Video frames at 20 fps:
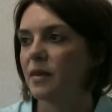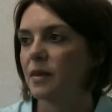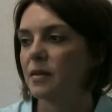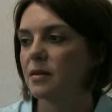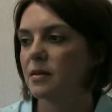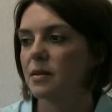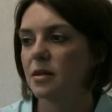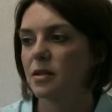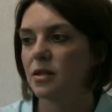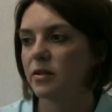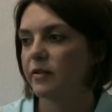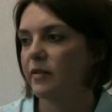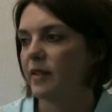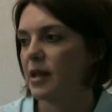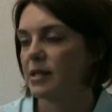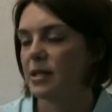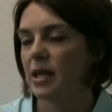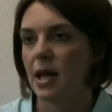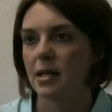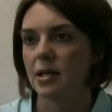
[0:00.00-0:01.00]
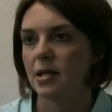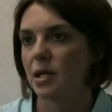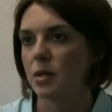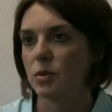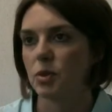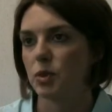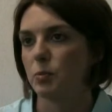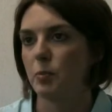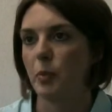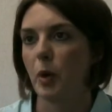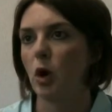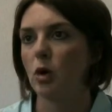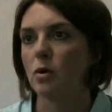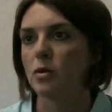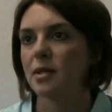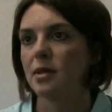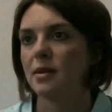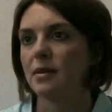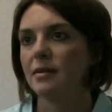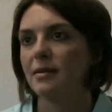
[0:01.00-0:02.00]
such a fantastic
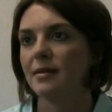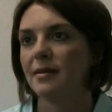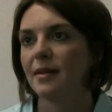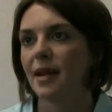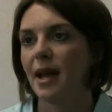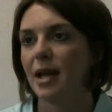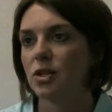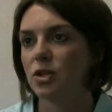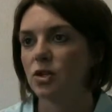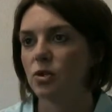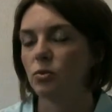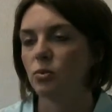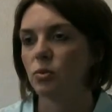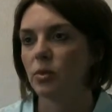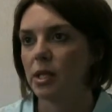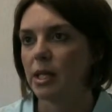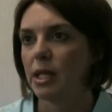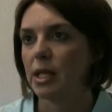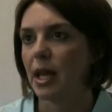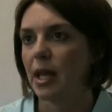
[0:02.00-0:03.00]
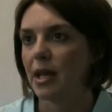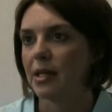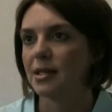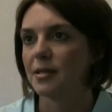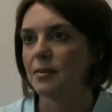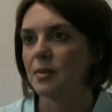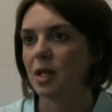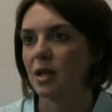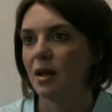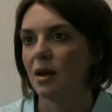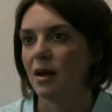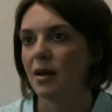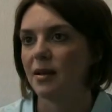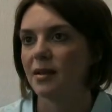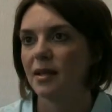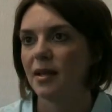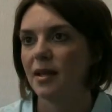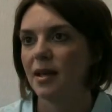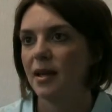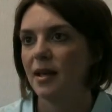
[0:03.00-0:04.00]
person. I just really liked him a lot.
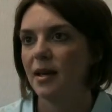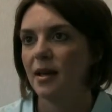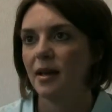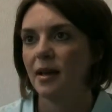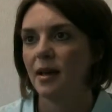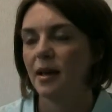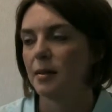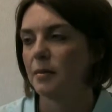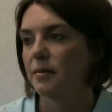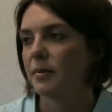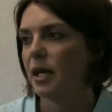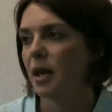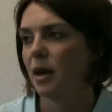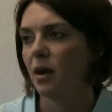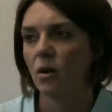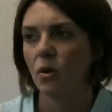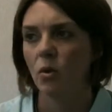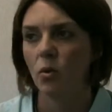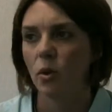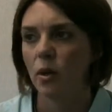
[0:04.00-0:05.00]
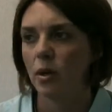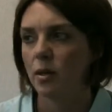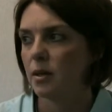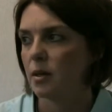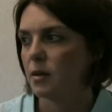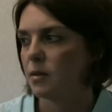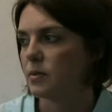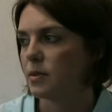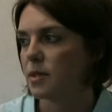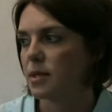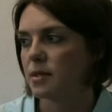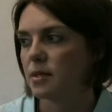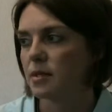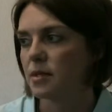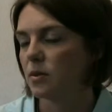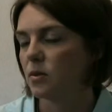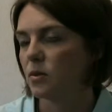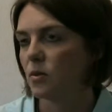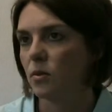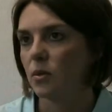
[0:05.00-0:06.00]
Carol Williams
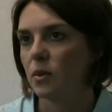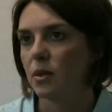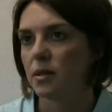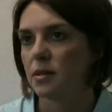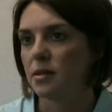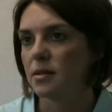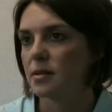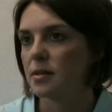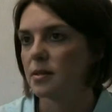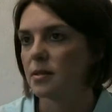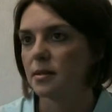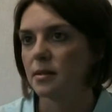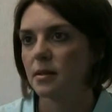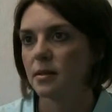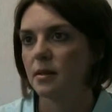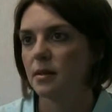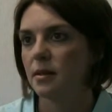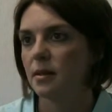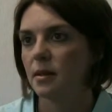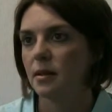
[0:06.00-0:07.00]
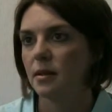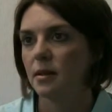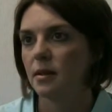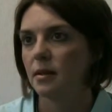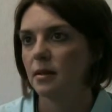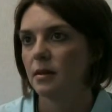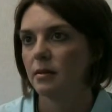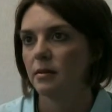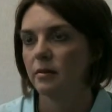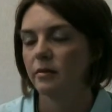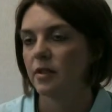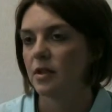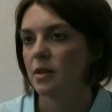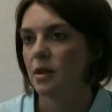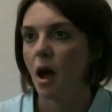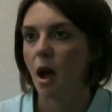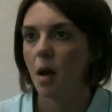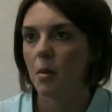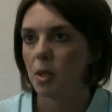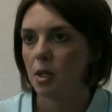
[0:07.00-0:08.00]
was
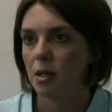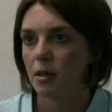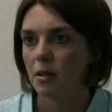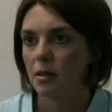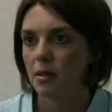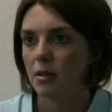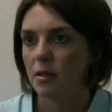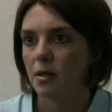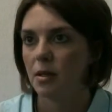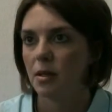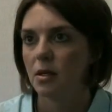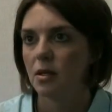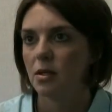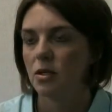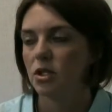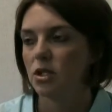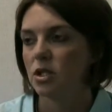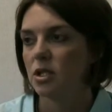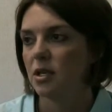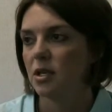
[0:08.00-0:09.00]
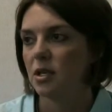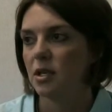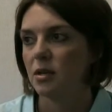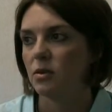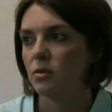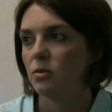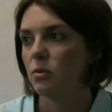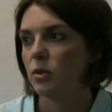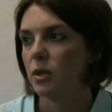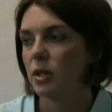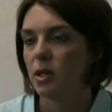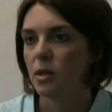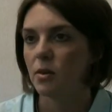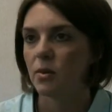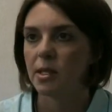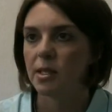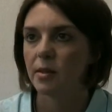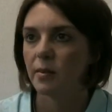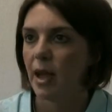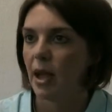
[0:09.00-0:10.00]
phenomenal. She really
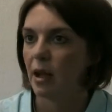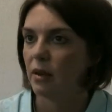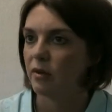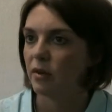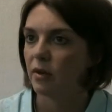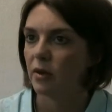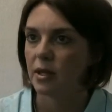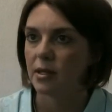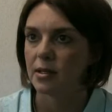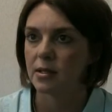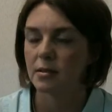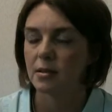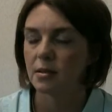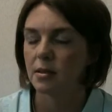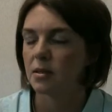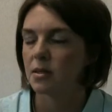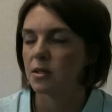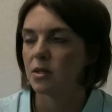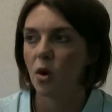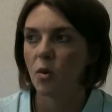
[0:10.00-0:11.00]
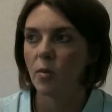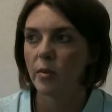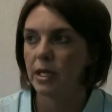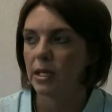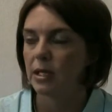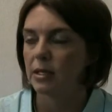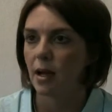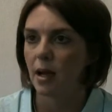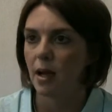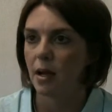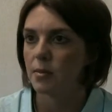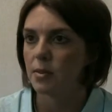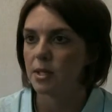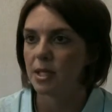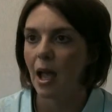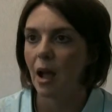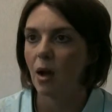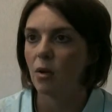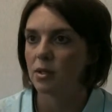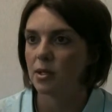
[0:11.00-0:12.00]
went to bat for us so many times,
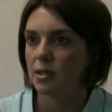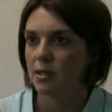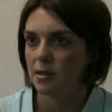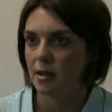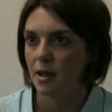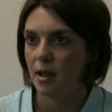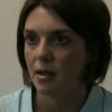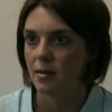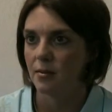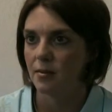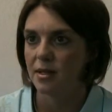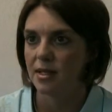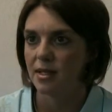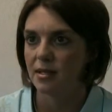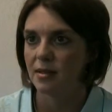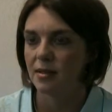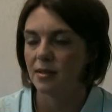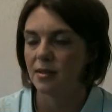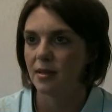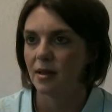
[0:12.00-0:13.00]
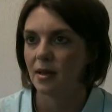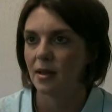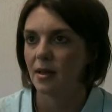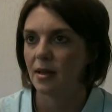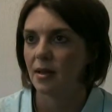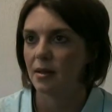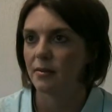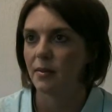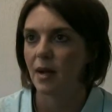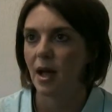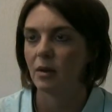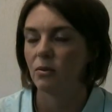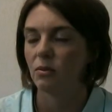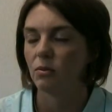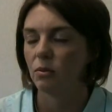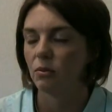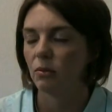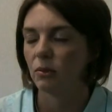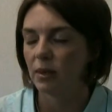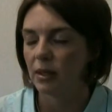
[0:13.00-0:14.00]
countless times. I
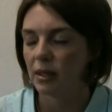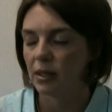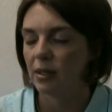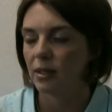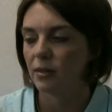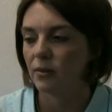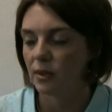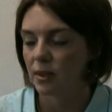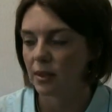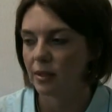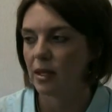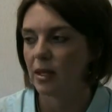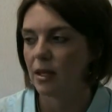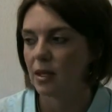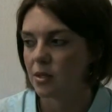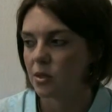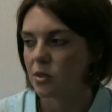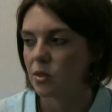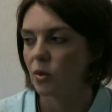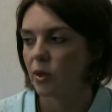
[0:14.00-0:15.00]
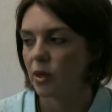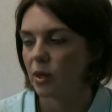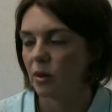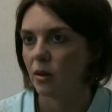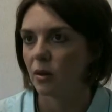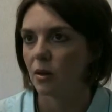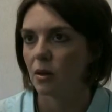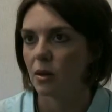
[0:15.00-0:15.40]
really, really enjoyed her